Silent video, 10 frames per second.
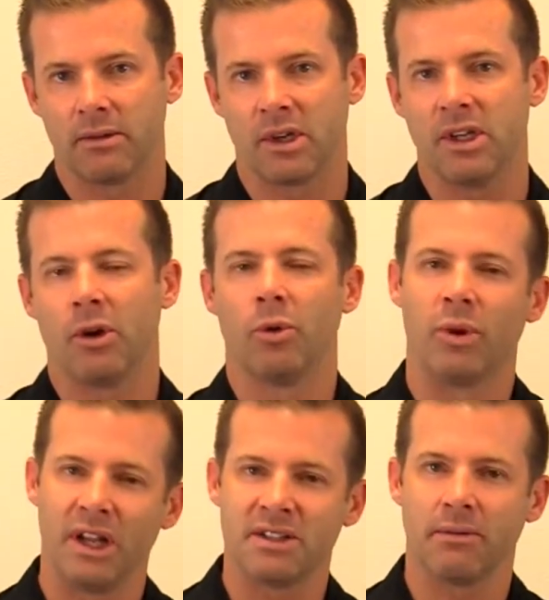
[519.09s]
you know,
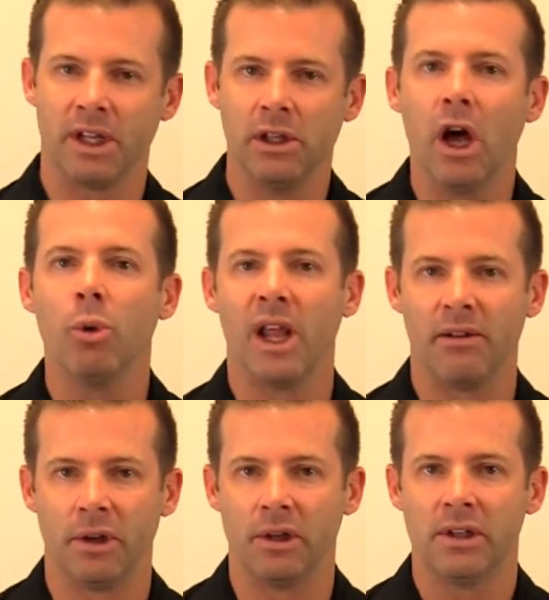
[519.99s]
relatively low
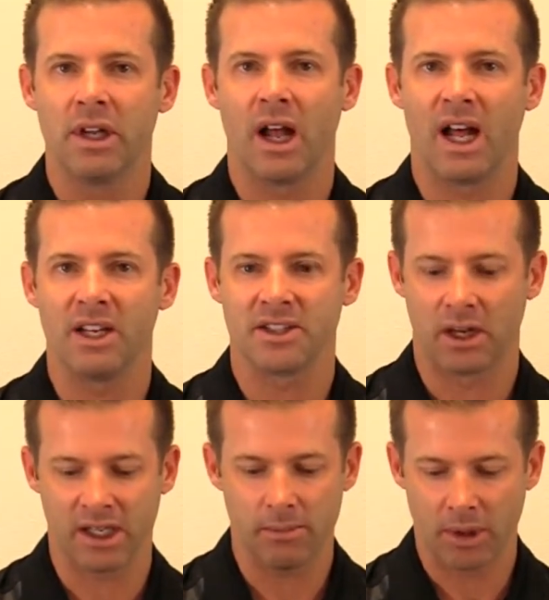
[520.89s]
level ice
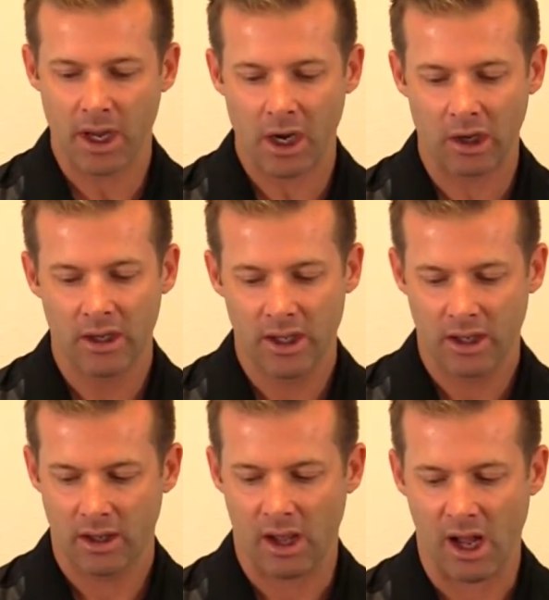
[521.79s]
hockey player,
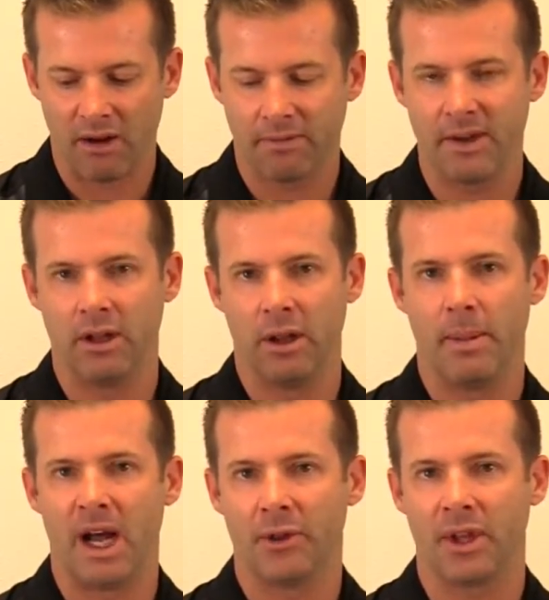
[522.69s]
feel
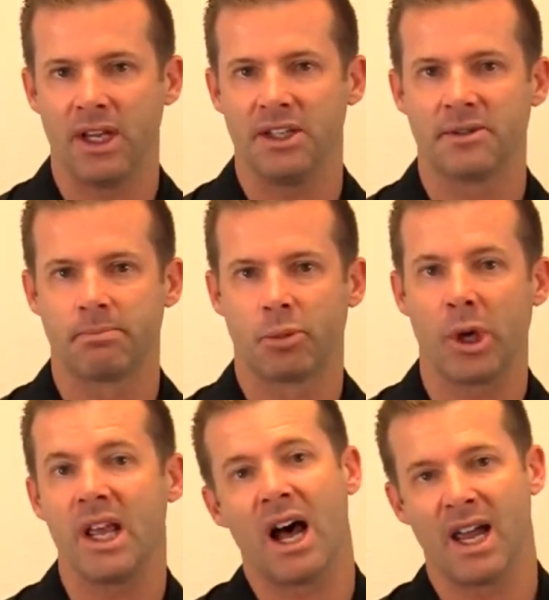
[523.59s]
about these
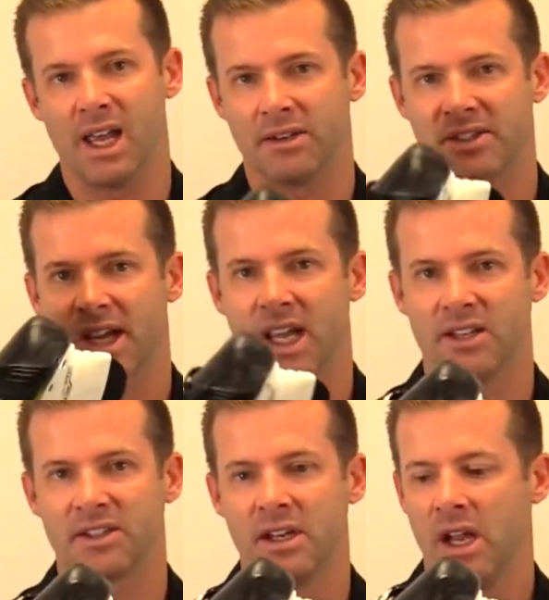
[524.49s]
pretty high-end skates.